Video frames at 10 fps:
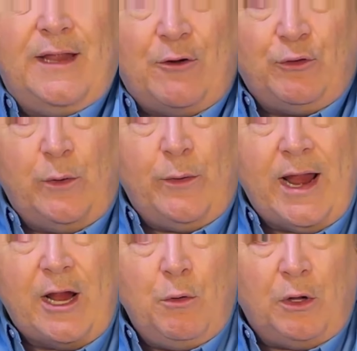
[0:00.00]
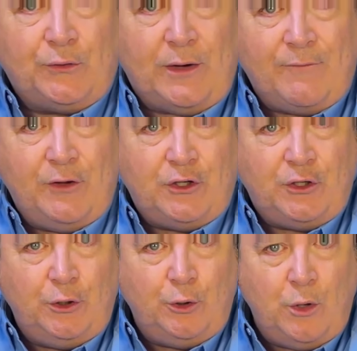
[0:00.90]
entryway. You also have the
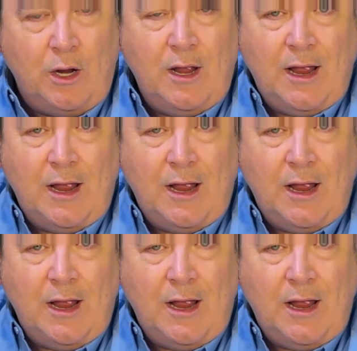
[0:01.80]
two